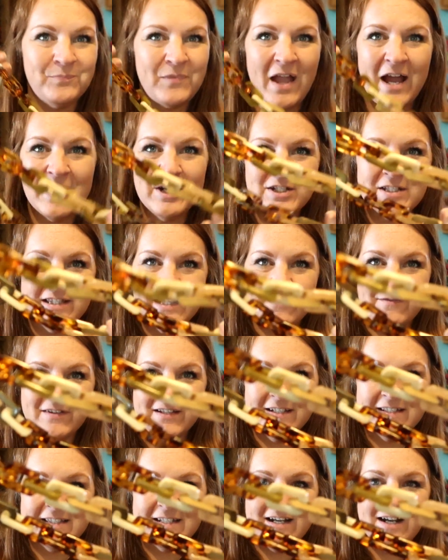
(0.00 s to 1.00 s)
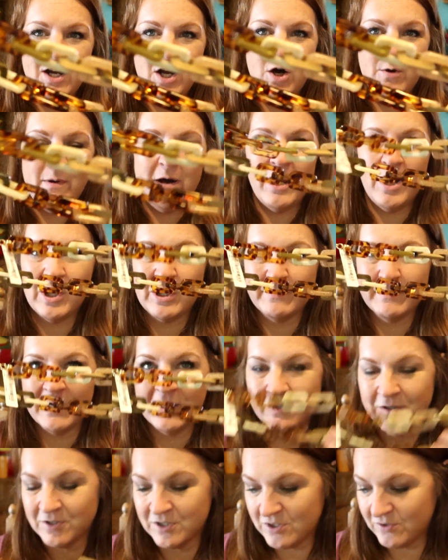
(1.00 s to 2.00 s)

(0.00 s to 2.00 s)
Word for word: I just loved this and all my autumn colors,